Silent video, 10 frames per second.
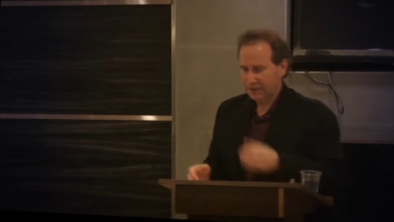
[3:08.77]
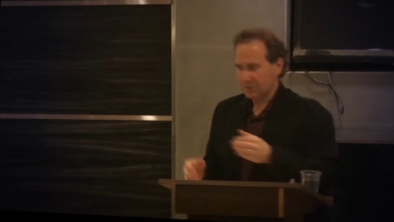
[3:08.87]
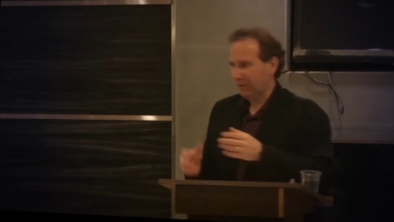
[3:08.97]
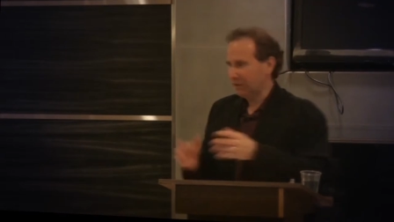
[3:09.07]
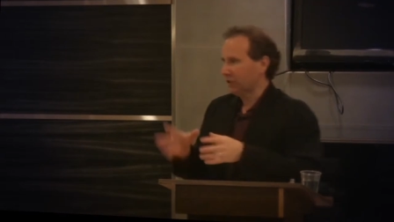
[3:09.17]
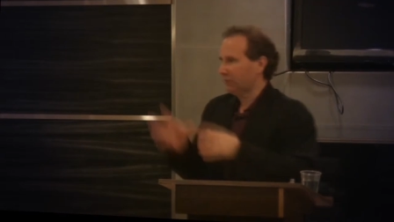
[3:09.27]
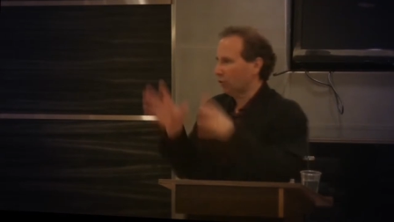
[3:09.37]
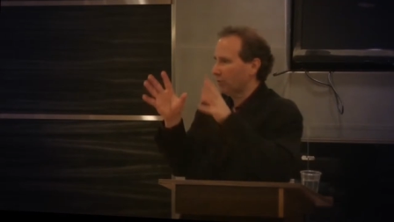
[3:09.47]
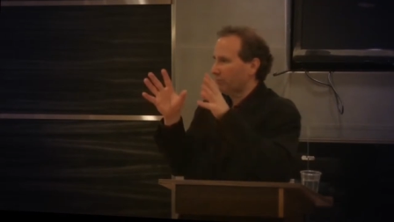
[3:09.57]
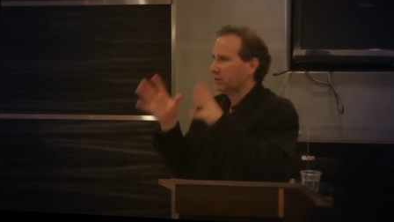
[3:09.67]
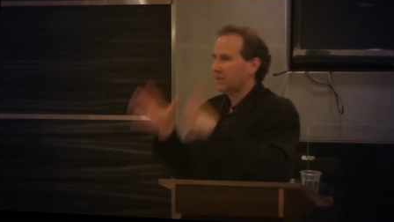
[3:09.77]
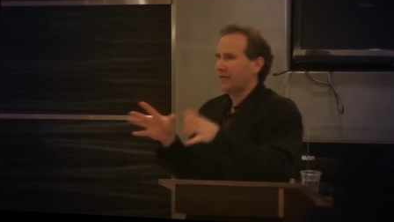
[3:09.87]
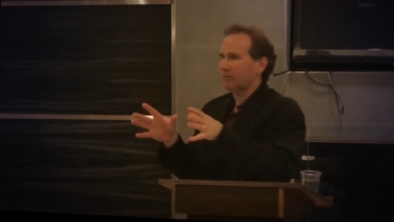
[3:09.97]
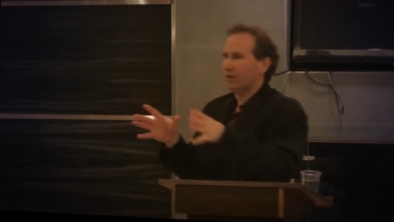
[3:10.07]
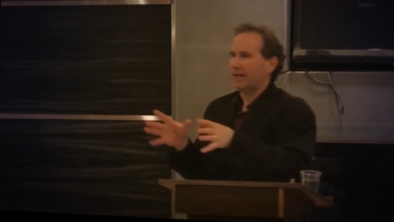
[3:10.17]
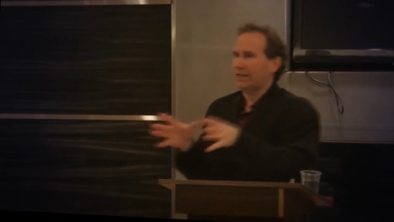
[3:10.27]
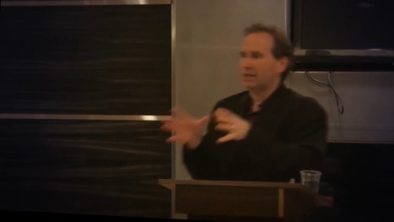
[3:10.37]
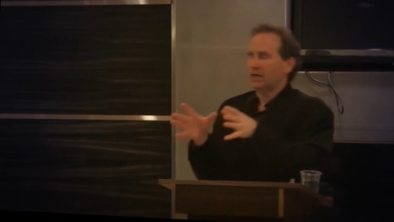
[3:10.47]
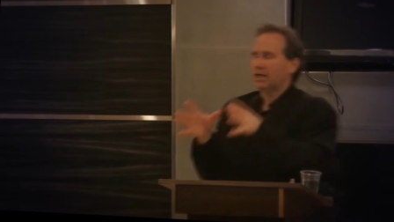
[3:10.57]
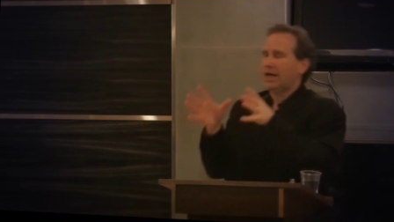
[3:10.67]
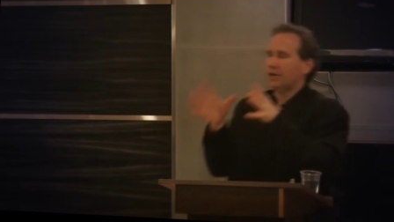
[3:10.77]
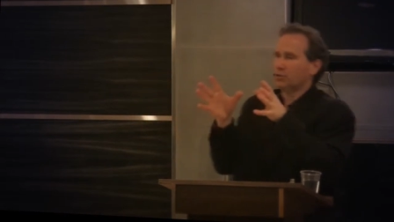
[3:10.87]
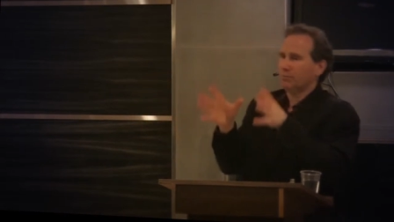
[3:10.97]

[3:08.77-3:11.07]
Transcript: especially if you're a playwright and you're